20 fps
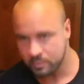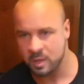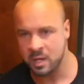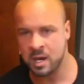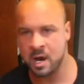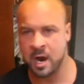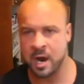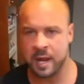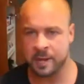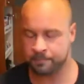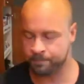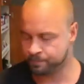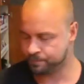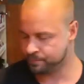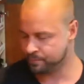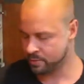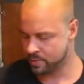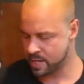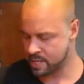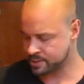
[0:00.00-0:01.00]
All right,
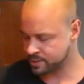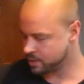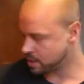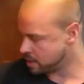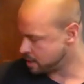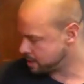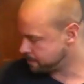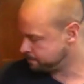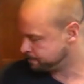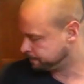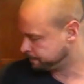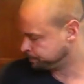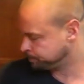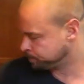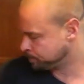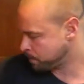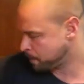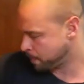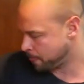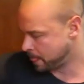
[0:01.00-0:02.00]
that's gone.
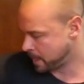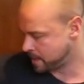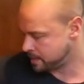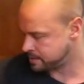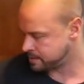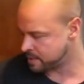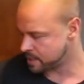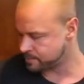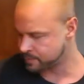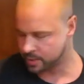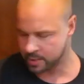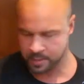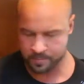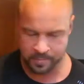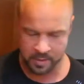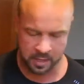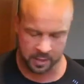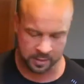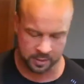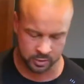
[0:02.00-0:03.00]
Time to get
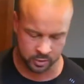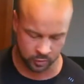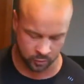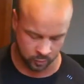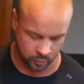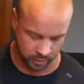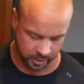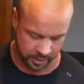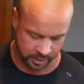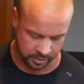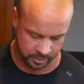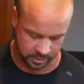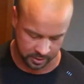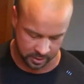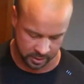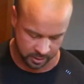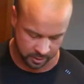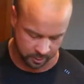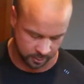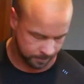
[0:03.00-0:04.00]
my intra workout
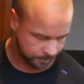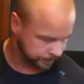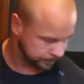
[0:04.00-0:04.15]
together.